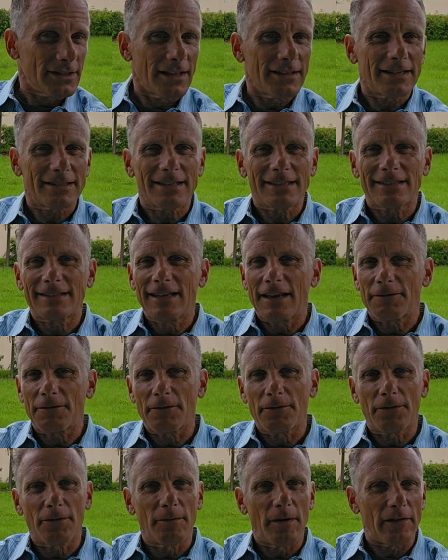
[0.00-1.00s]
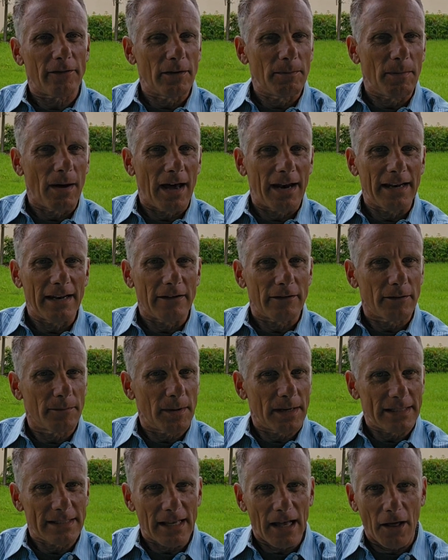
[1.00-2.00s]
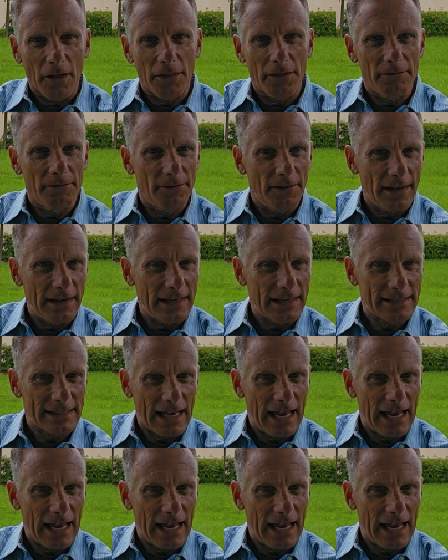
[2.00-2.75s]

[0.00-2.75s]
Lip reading: Now this is different from everybody and everybody's health and fitness.